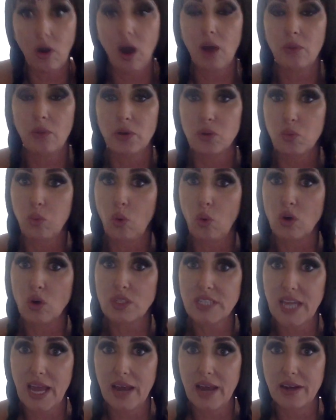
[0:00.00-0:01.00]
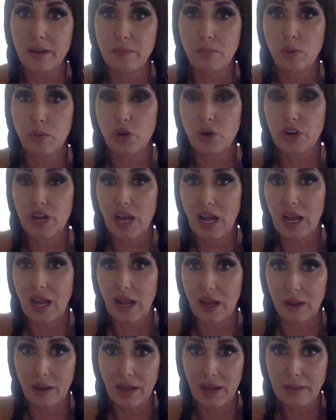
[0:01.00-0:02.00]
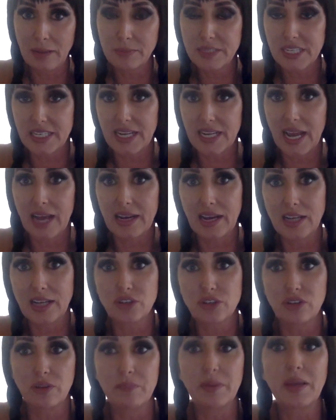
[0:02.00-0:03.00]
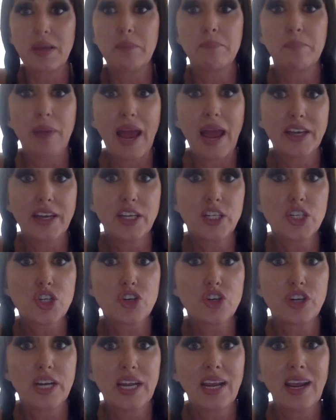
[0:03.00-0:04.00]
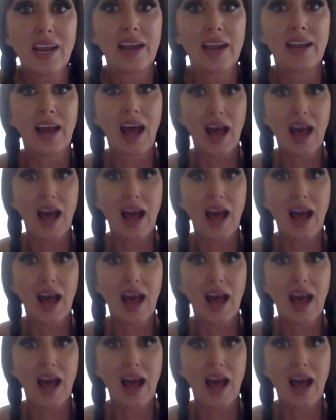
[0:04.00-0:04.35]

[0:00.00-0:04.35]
I would walk down and put it empty it out under a big banyan tree and